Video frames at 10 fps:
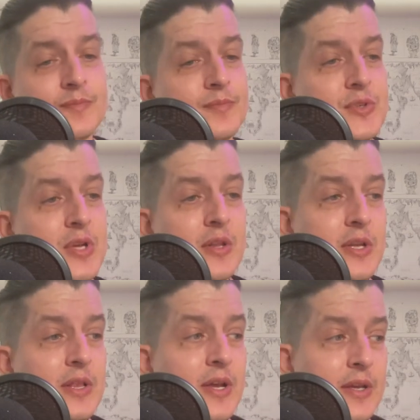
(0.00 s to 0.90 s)

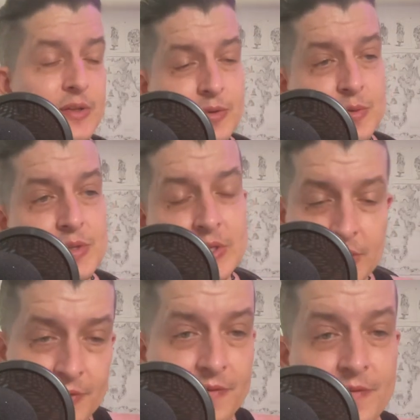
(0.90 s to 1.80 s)
Suddenly like losing
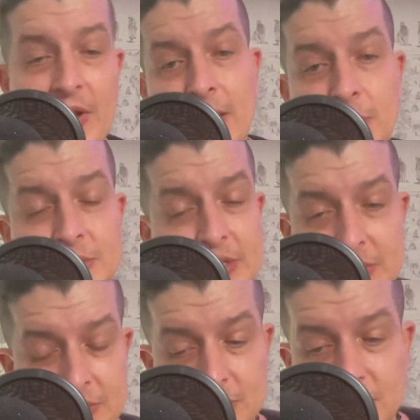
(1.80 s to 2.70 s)
your
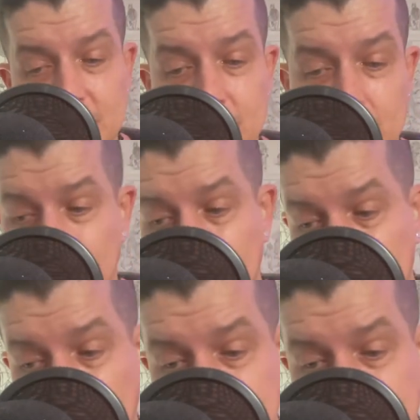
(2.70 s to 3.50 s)
faculties due to a